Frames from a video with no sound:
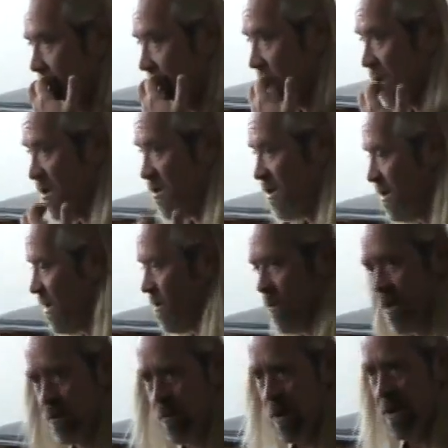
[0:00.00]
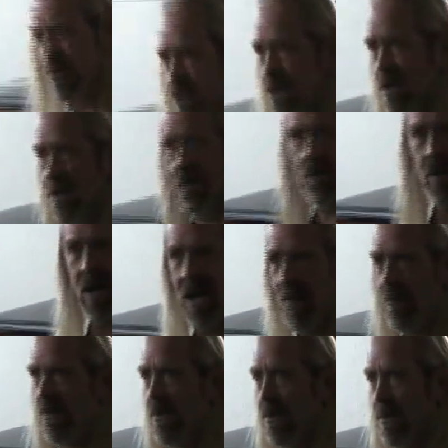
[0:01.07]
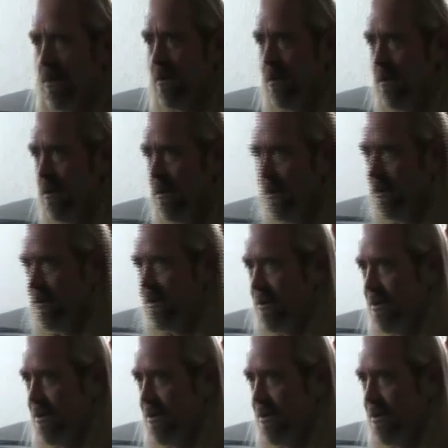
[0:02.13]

No one else in there. I'm like, what just happened?